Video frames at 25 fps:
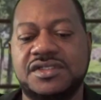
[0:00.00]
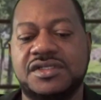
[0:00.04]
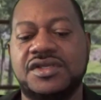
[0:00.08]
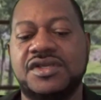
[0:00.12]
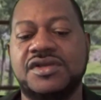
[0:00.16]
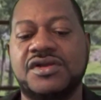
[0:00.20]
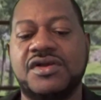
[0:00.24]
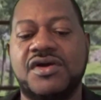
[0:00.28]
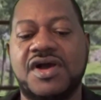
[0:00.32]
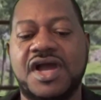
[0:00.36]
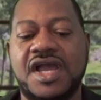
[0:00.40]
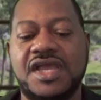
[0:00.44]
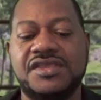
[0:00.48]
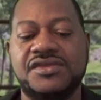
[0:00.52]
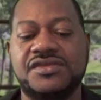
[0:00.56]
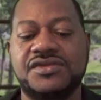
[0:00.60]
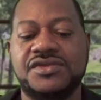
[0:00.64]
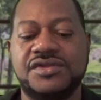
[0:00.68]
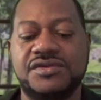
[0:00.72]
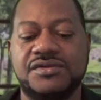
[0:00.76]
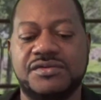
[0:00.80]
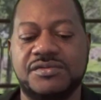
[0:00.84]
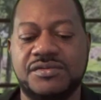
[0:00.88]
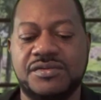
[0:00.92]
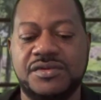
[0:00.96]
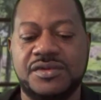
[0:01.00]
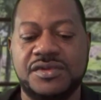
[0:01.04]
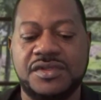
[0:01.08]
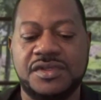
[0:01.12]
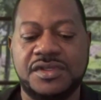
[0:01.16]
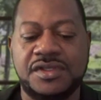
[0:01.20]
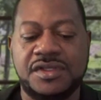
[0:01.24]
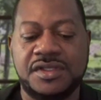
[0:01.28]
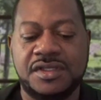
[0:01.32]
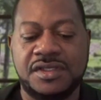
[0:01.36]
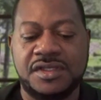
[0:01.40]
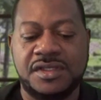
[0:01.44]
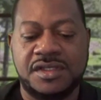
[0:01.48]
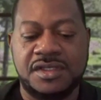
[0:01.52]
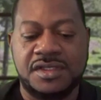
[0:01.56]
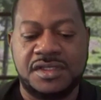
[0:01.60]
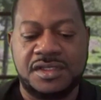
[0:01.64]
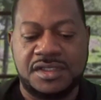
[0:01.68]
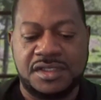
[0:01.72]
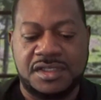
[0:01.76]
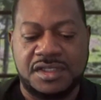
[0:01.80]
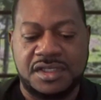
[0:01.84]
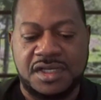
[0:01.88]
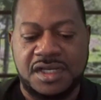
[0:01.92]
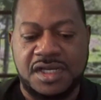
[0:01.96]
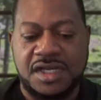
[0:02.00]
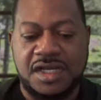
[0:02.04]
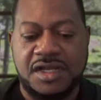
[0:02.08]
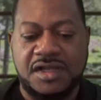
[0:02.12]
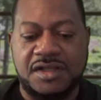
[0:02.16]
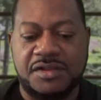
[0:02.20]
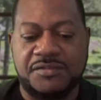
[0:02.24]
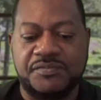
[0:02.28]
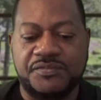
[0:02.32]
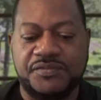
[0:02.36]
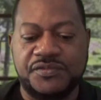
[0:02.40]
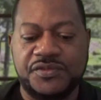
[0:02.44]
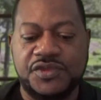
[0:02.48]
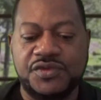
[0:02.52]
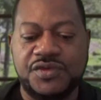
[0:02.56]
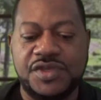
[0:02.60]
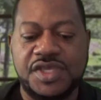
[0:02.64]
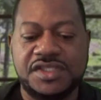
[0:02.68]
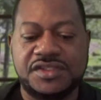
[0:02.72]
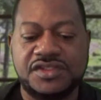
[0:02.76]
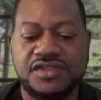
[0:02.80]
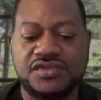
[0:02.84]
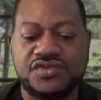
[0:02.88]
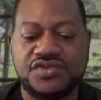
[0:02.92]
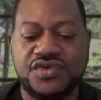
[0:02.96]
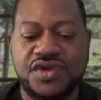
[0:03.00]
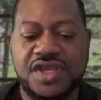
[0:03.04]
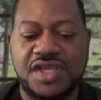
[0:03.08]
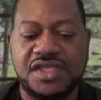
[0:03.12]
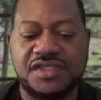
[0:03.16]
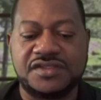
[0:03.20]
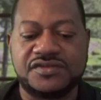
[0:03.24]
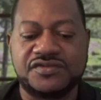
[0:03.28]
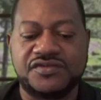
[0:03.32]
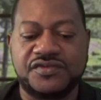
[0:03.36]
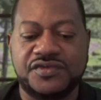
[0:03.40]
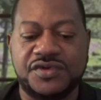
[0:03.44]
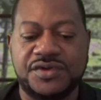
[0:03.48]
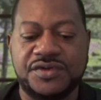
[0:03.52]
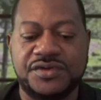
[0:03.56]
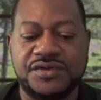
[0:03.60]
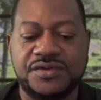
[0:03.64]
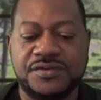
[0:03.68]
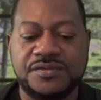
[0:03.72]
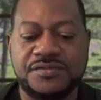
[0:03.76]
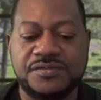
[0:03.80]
Here go how you do. Um, you hit the transfer.